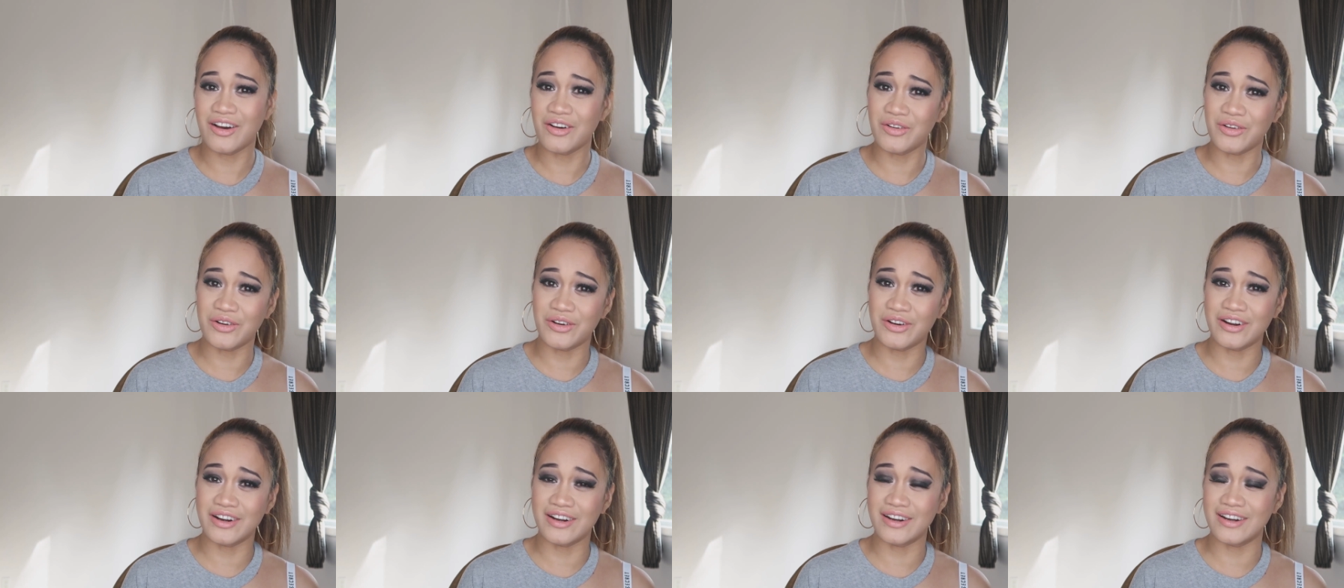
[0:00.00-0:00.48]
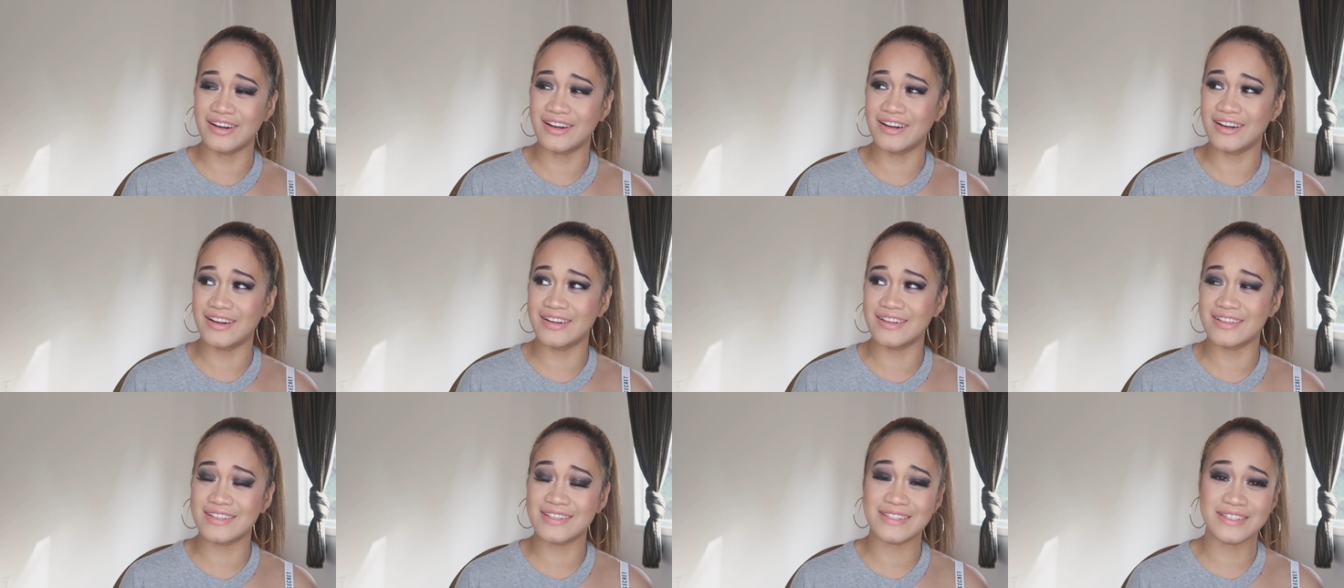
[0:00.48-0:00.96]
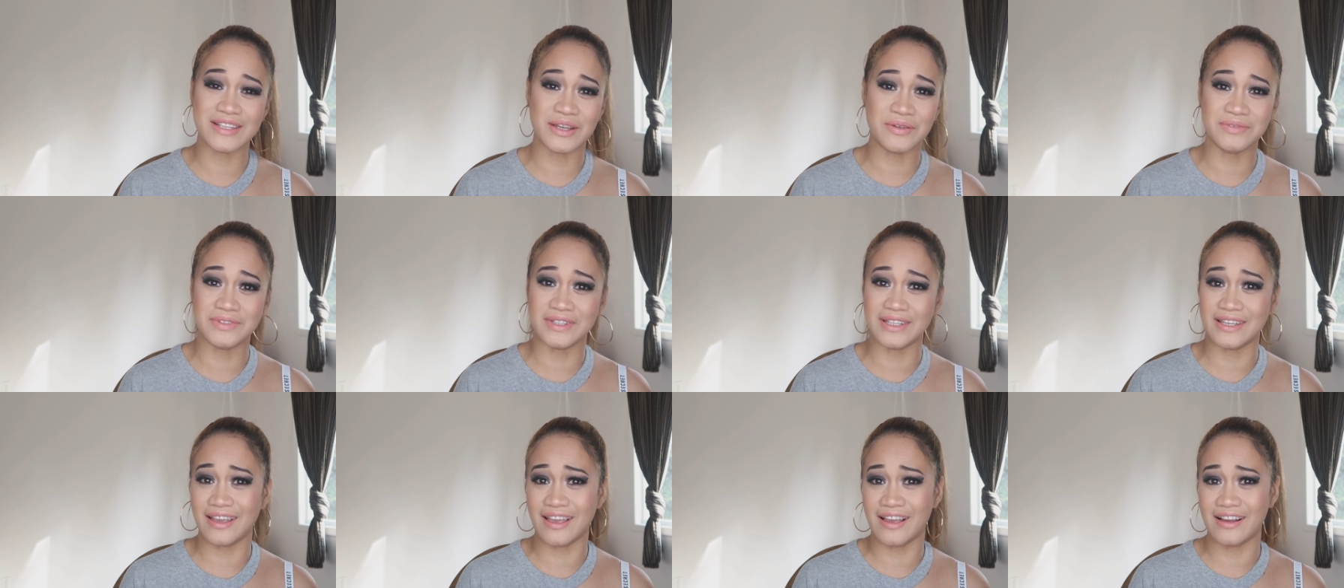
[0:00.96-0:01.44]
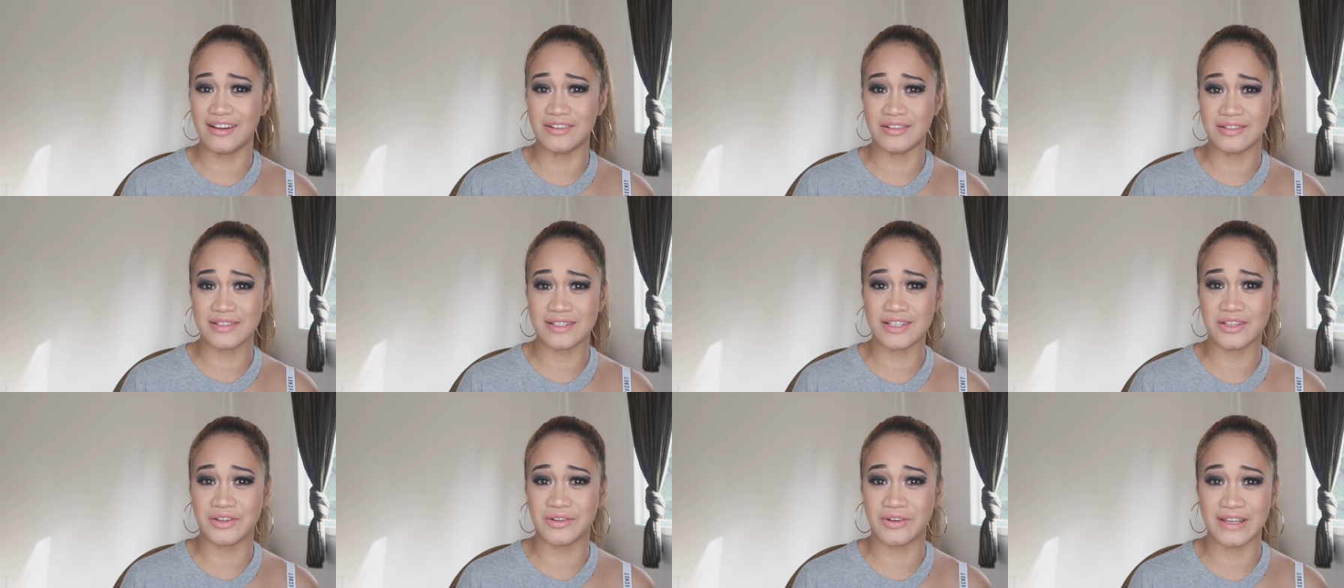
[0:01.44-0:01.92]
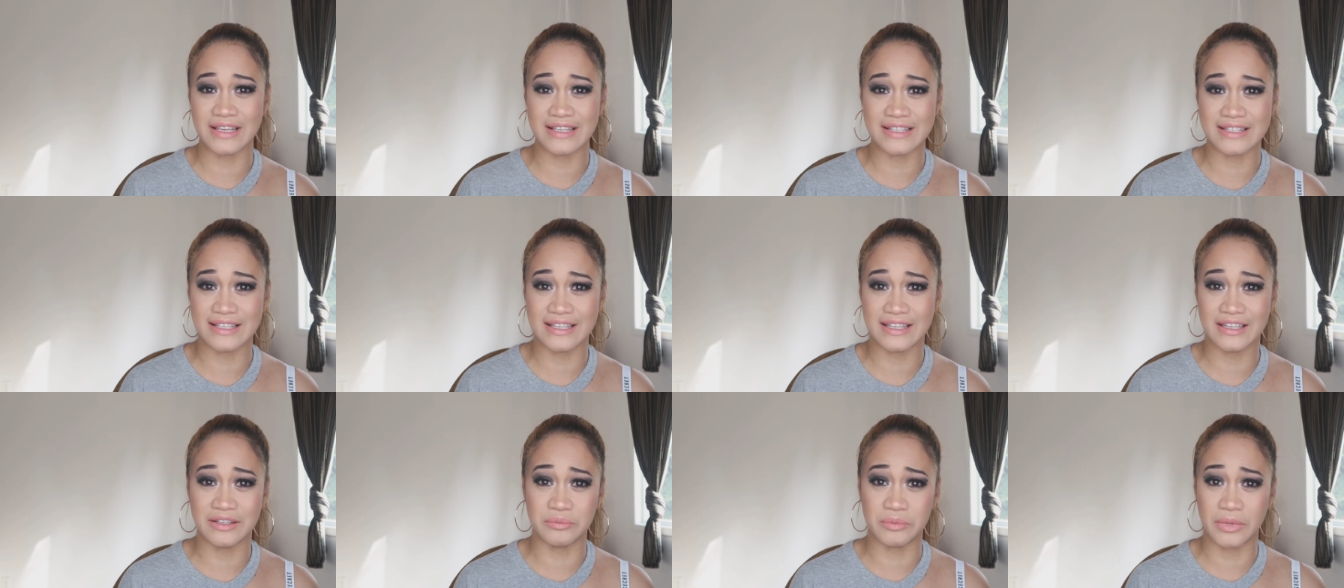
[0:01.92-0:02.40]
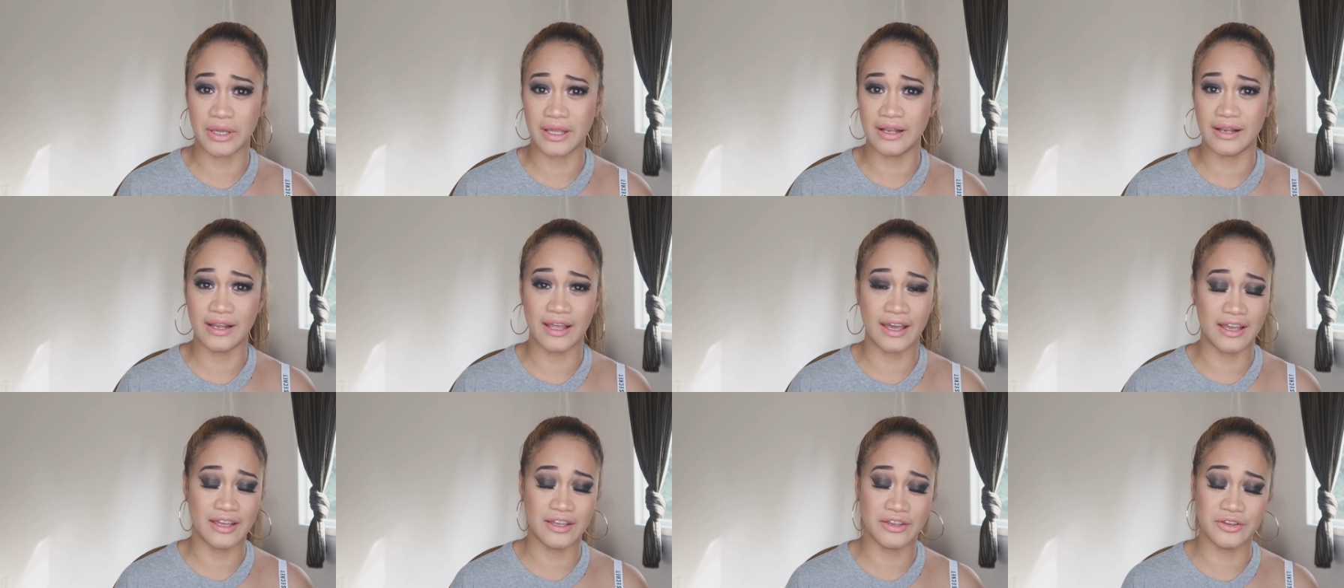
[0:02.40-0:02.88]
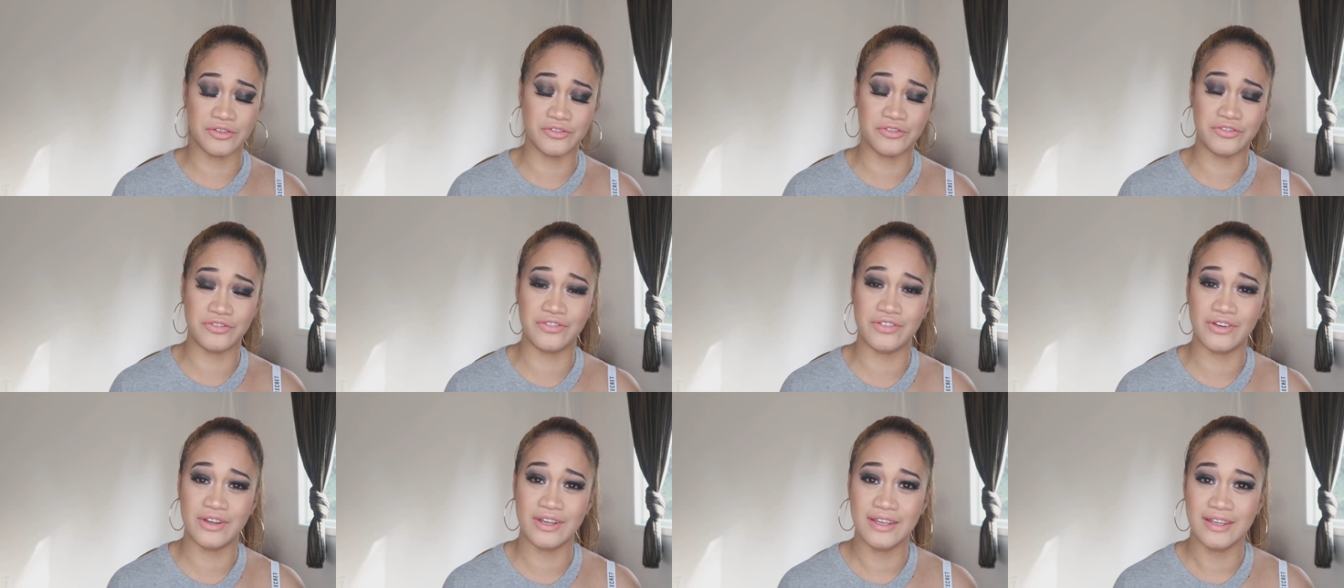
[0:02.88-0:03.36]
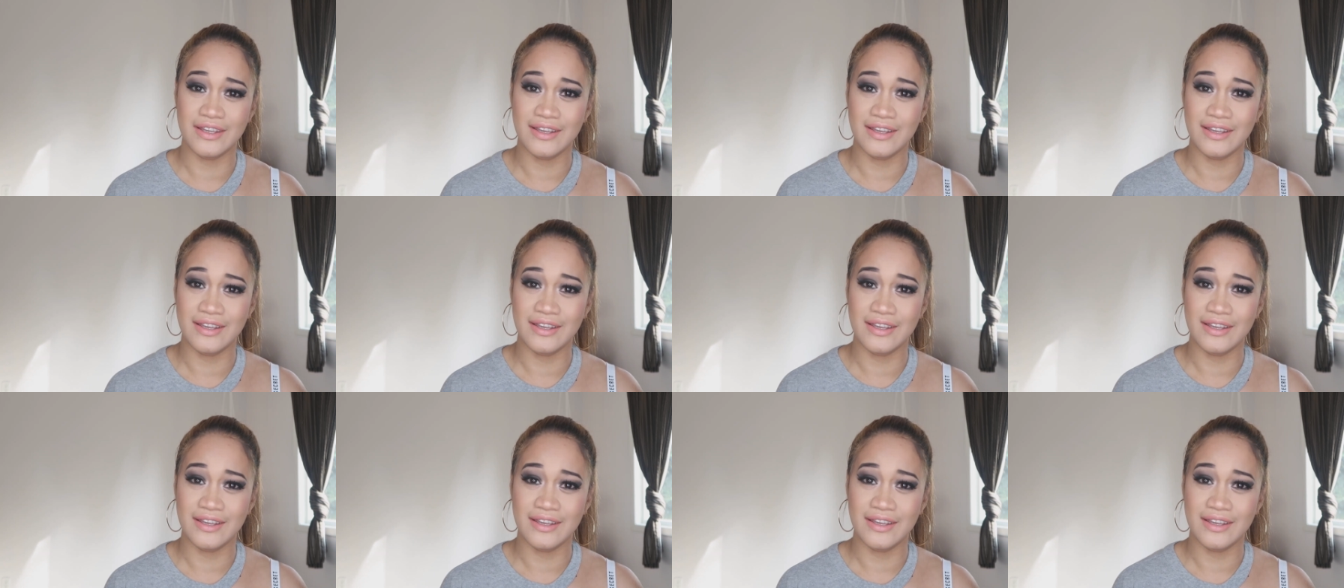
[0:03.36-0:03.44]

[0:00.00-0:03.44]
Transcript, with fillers: or something else crazy in my life